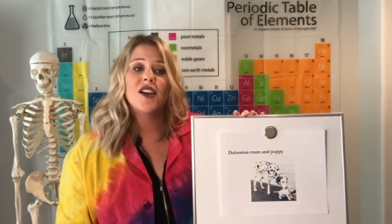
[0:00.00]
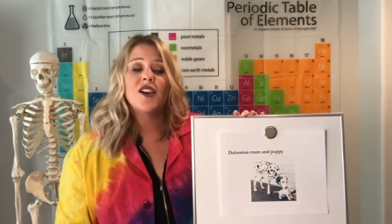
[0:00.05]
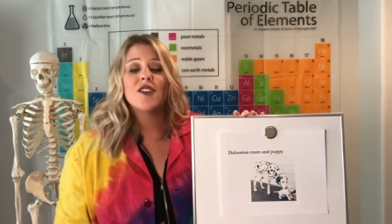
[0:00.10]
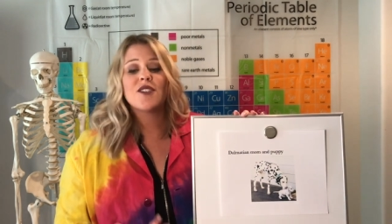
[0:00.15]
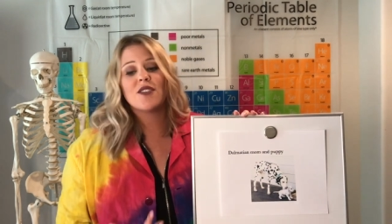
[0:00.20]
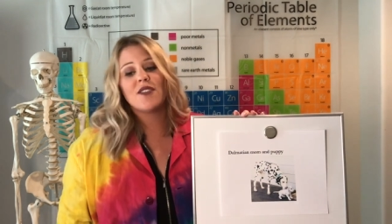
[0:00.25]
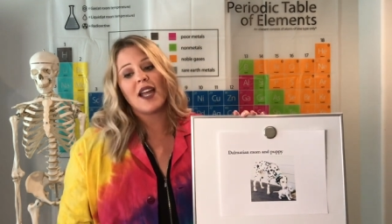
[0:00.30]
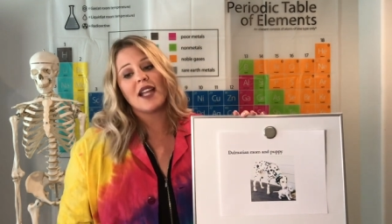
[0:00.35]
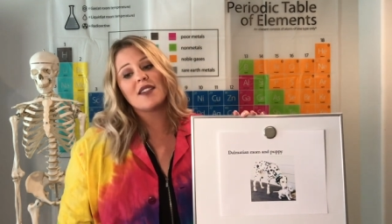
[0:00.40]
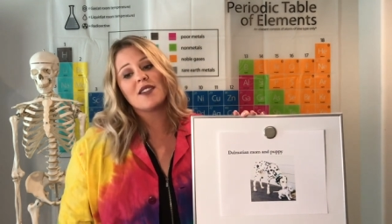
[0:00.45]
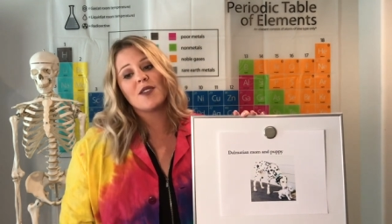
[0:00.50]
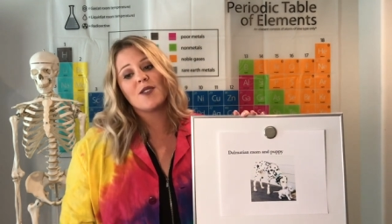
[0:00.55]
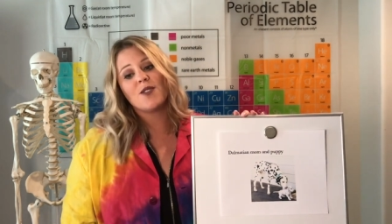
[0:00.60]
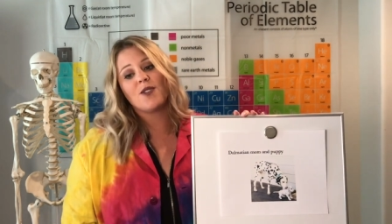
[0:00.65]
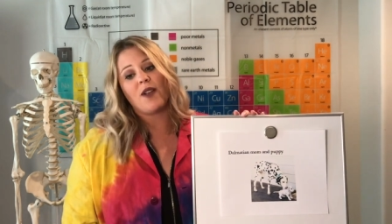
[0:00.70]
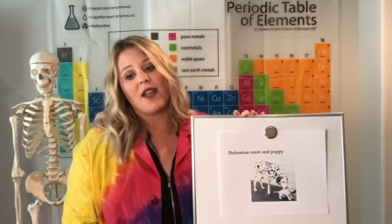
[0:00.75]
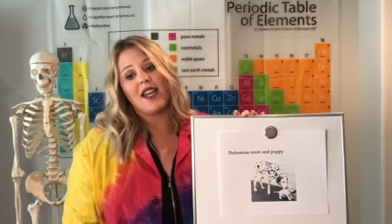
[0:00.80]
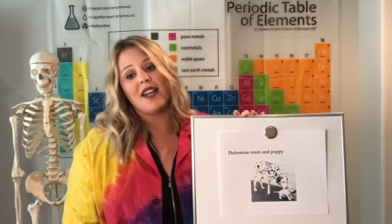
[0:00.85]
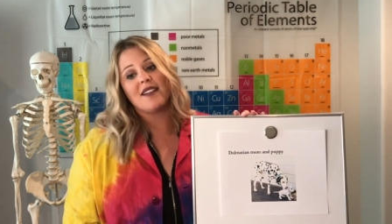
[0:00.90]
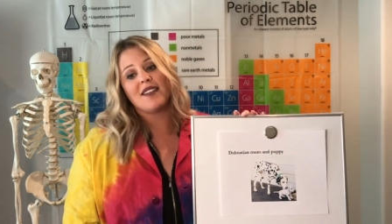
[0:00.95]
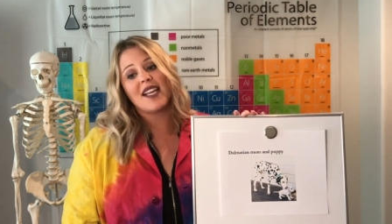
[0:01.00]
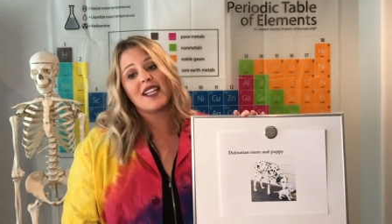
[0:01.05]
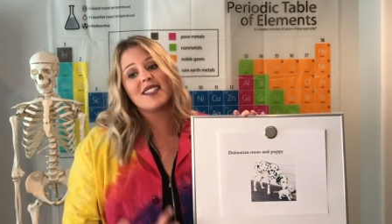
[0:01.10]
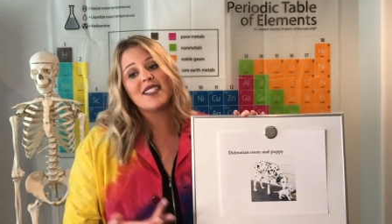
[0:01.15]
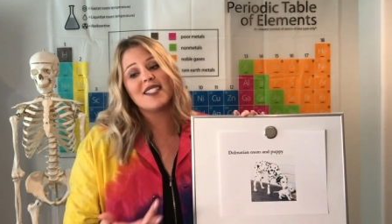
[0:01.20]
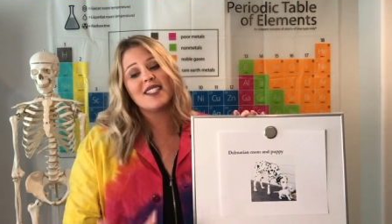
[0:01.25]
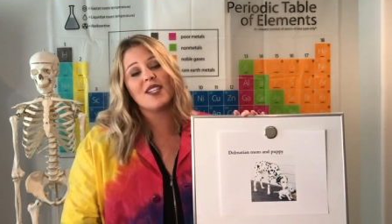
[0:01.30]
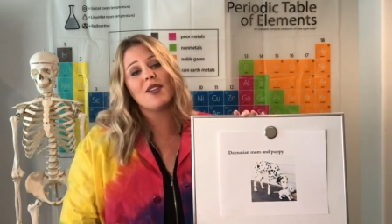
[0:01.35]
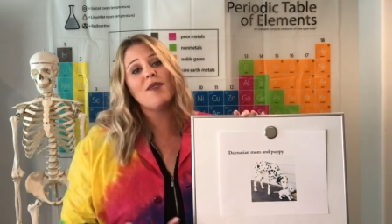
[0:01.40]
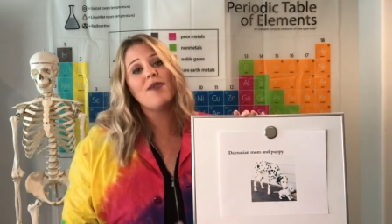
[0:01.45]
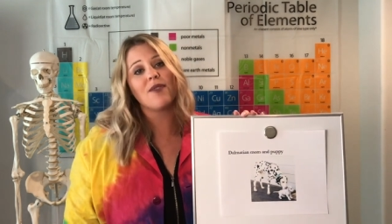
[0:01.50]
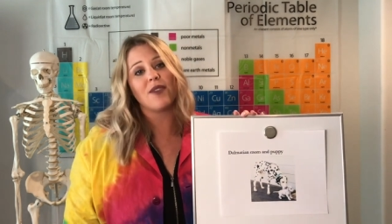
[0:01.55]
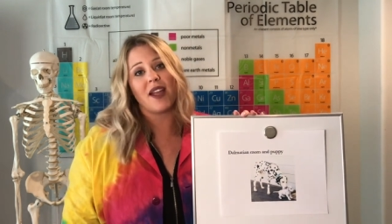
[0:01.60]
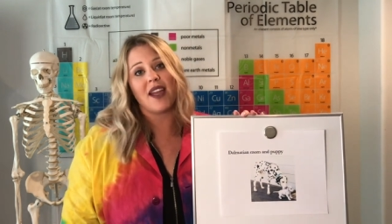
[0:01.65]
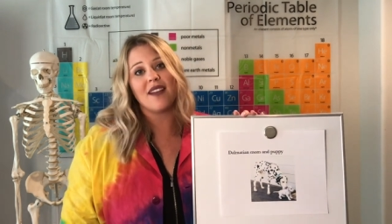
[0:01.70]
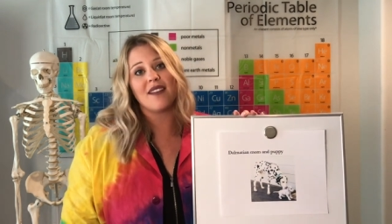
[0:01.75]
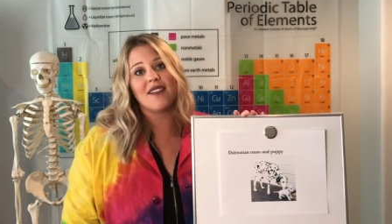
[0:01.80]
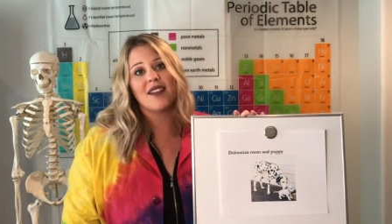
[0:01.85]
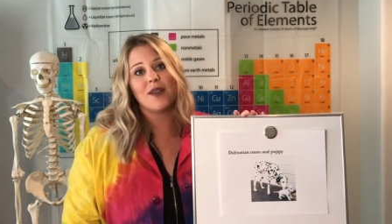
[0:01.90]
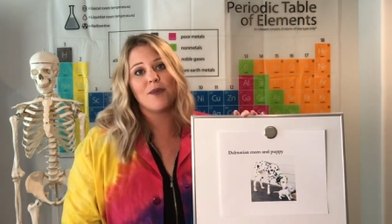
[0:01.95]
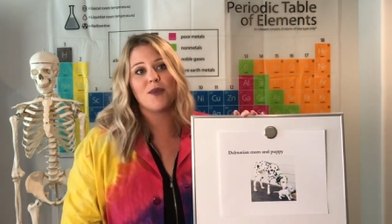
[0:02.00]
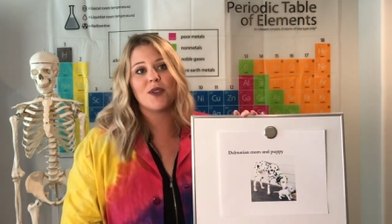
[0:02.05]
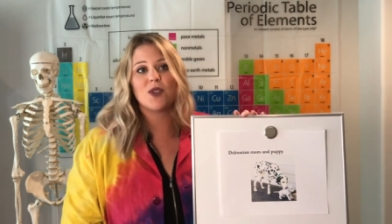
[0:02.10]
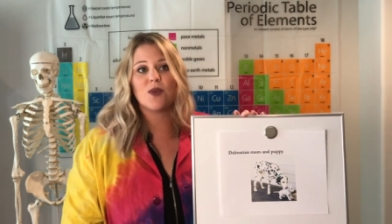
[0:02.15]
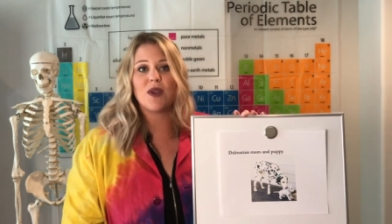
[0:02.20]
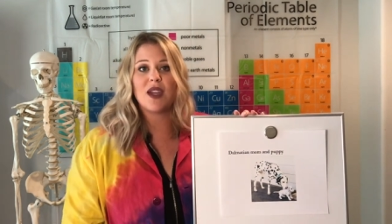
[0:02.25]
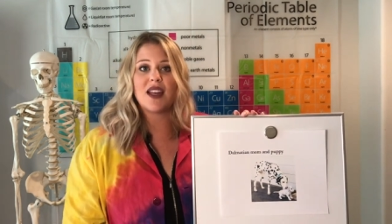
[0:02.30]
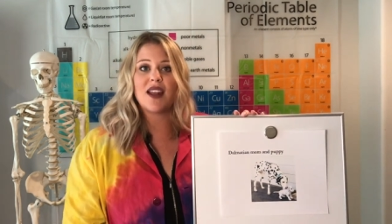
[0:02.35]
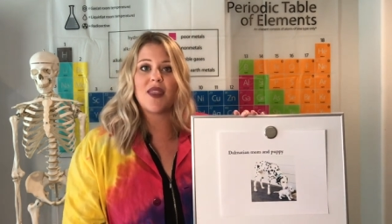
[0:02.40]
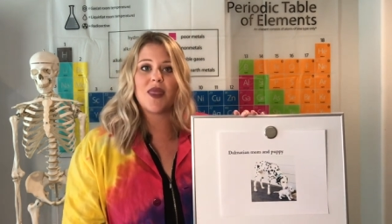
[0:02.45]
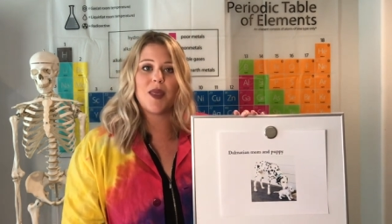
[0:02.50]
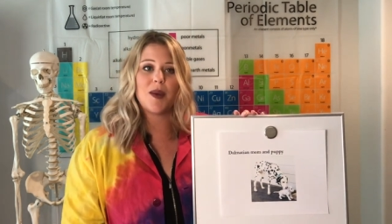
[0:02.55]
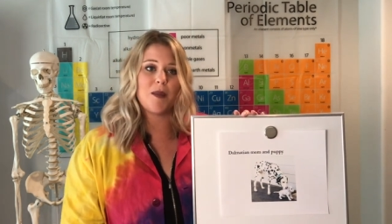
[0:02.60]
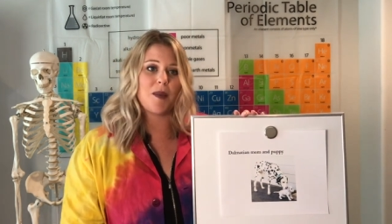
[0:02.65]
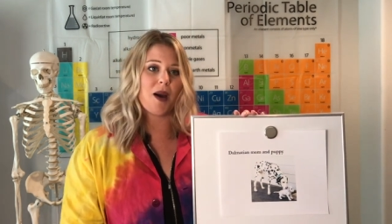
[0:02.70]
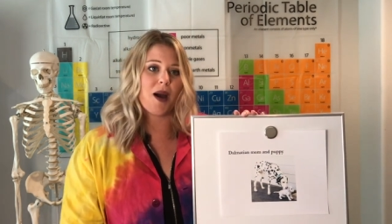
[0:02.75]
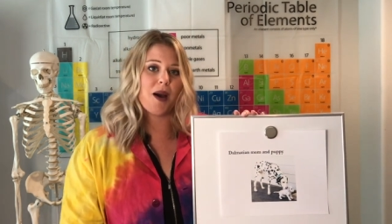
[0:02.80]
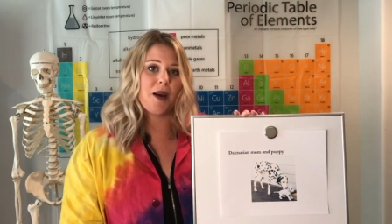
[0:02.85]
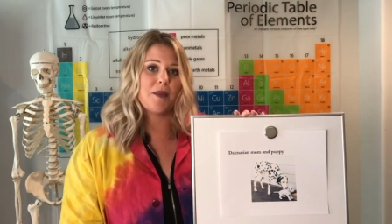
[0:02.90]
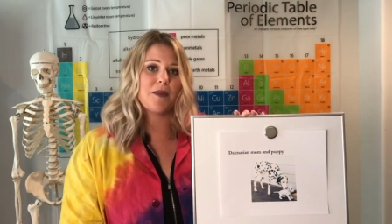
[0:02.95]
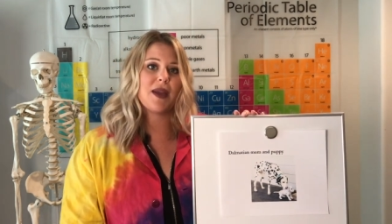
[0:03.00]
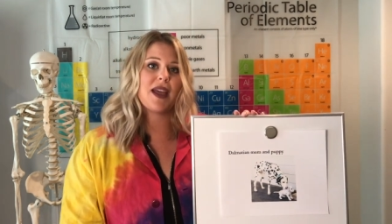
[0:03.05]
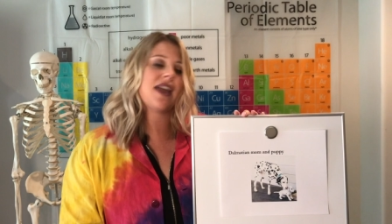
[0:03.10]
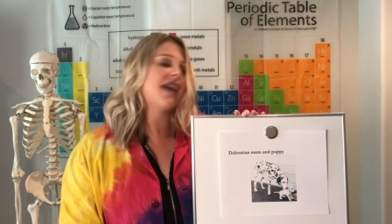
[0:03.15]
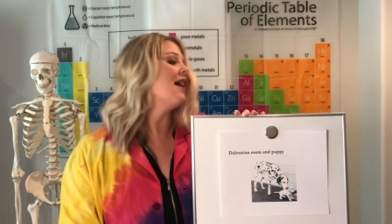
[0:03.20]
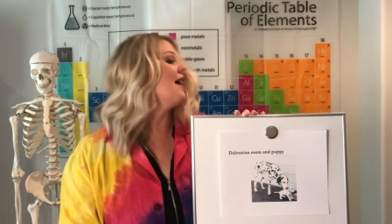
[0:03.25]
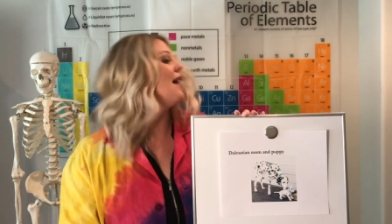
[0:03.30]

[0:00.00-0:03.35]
So that's a trait that's different between the mom